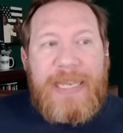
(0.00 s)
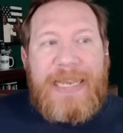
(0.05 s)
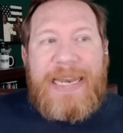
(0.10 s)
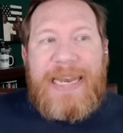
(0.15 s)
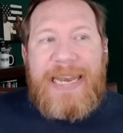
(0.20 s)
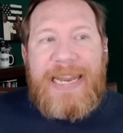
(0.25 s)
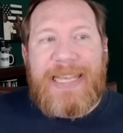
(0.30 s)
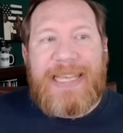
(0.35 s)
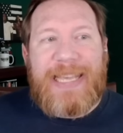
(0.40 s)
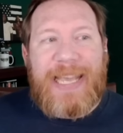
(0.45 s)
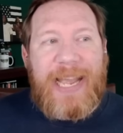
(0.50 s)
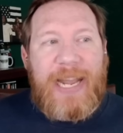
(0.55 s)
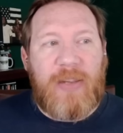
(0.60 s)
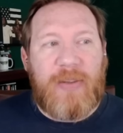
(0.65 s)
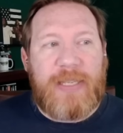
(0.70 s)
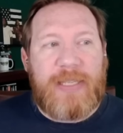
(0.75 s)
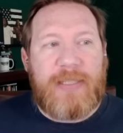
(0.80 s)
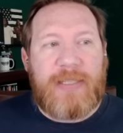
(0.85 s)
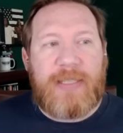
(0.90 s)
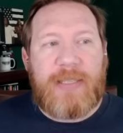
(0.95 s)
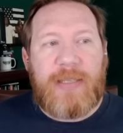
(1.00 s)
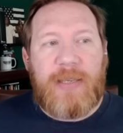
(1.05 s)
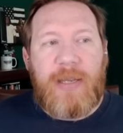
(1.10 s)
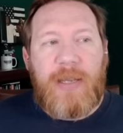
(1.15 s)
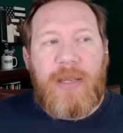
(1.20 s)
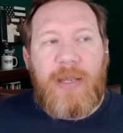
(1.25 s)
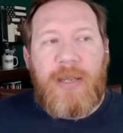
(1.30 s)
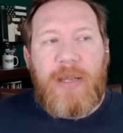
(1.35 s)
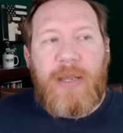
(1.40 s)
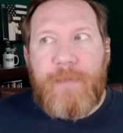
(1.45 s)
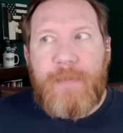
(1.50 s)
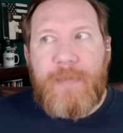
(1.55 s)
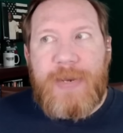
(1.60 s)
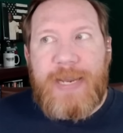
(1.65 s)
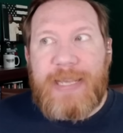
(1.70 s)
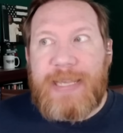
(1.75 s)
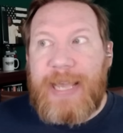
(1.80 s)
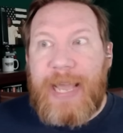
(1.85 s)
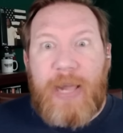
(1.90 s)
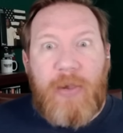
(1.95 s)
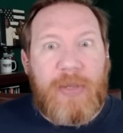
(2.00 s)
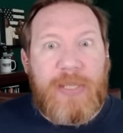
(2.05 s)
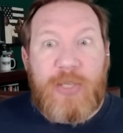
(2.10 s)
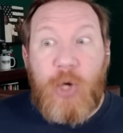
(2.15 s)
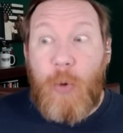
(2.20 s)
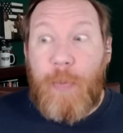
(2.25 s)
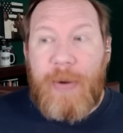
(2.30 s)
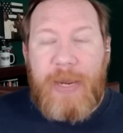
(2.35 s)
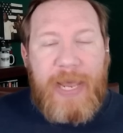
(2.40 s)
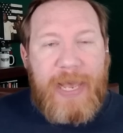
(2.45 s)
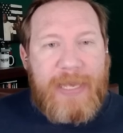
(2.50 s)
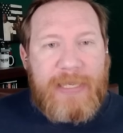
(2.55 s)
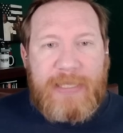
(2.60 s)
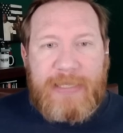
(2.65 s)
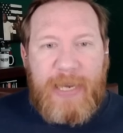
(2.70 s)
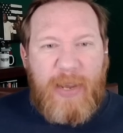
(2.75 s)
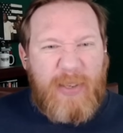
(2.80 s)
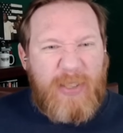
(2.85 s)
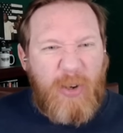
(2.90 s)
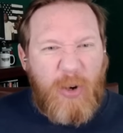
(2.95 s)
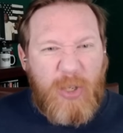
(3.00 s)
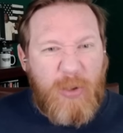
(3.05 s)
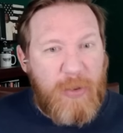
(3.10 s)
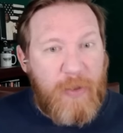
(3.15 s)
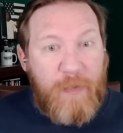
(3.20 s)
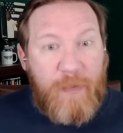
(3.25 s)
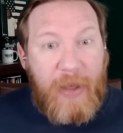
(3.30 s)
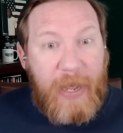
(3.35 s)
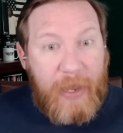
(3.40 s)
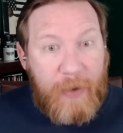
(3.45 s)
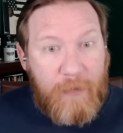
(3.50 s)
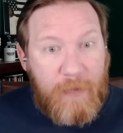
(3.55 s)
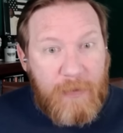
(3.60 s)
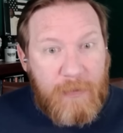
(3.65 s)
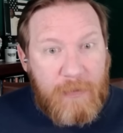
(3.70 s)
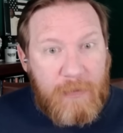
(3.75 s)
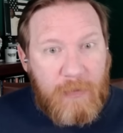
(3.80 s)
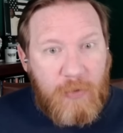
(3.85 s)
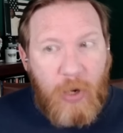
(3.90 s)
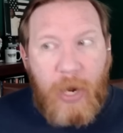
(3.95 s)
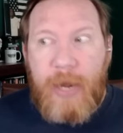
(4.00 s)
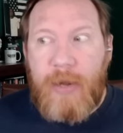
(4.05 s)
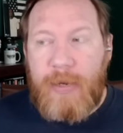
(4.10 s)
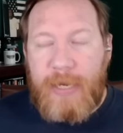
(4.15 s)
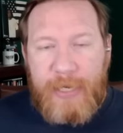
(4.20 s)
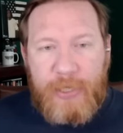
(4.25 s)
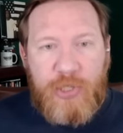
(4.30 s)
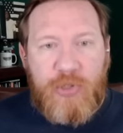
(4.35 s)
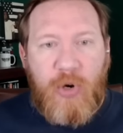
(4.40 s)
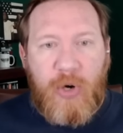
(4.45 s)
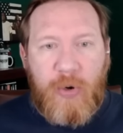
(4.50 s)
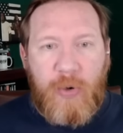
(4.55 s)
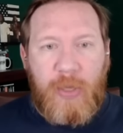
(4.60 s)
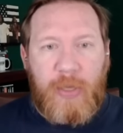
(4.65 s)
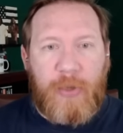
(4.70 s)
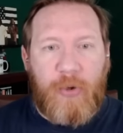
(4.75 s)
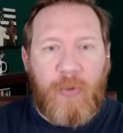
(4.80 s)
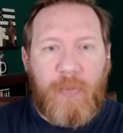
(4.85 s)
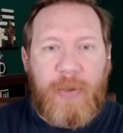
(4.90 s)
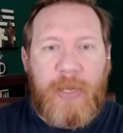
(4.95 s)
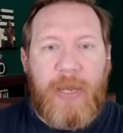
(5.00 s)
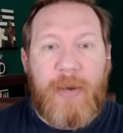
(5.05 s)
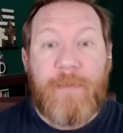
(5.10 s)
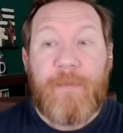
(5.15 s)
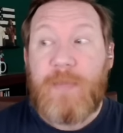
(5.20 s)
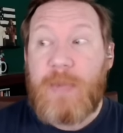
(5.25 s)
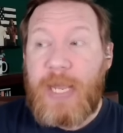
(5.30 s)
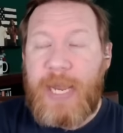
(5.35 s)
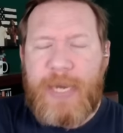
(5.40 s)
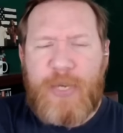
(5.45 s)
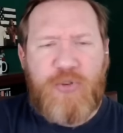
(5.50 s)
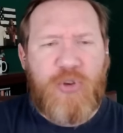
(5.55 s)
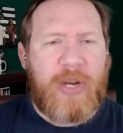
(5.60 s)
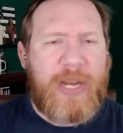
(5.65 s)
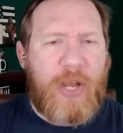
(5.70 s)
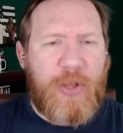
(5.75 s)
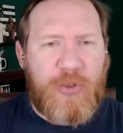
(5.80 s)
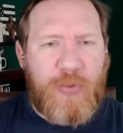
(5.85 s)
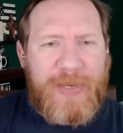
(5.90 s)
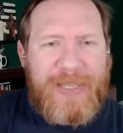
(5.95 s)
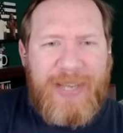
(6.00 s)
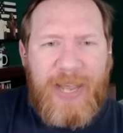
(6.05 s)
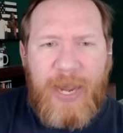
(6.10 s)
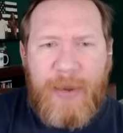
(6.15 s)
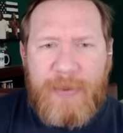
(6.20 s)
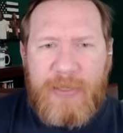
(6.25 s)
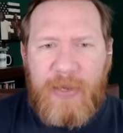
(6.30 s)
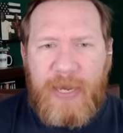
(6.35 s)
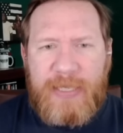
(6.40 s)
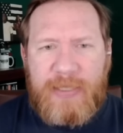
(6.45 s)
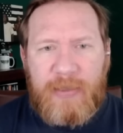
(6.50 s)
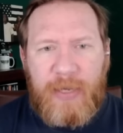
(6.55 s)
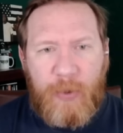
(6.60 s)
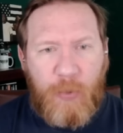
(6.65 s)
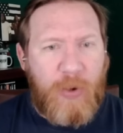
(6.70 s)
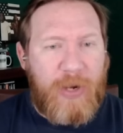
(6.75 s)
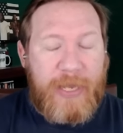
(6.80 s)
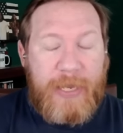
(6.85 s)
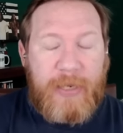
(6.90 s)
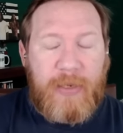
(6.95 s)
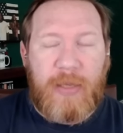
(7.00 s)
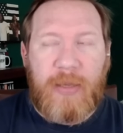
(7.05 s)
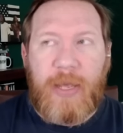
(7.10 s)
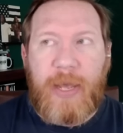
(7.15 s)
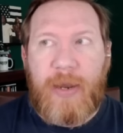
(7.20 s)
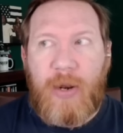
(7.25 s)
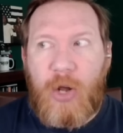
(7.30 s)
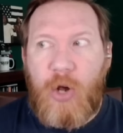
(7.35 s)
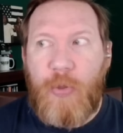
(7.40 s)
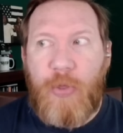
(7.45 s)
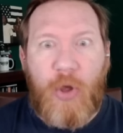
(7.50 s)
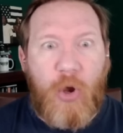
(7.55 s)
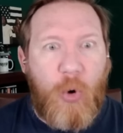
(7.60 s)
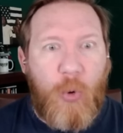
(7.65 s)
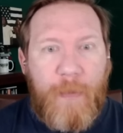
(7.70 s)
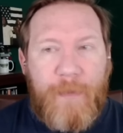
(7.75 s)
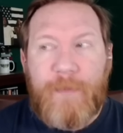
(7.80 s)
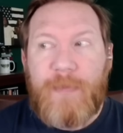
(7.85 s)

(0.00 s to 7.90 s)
Nick Allen's OPS now starts with a 5, right? He struggled a little bit. He struck out 3 times last night. We're going to get to that. Although